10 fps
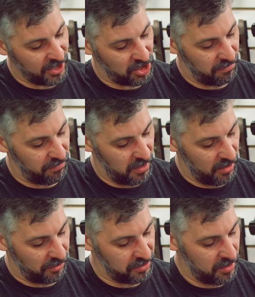action
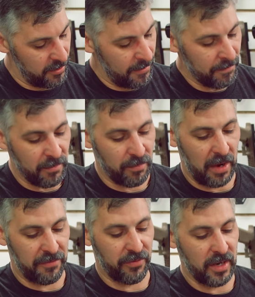feels.
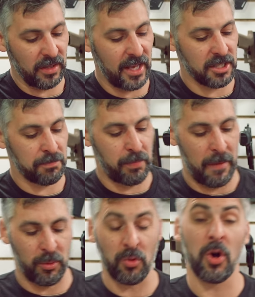My friend Les
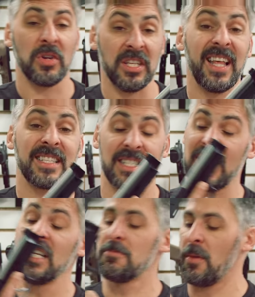Pepperoni, Les
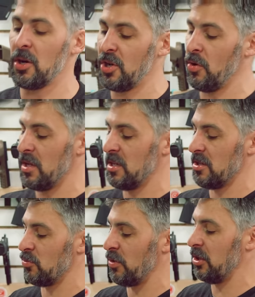Kismartoni
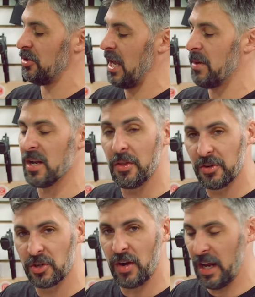is his real name,
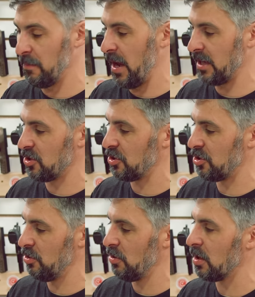another grandmaster
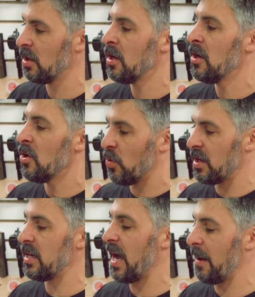shooter.
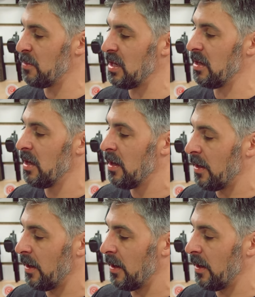When he got me,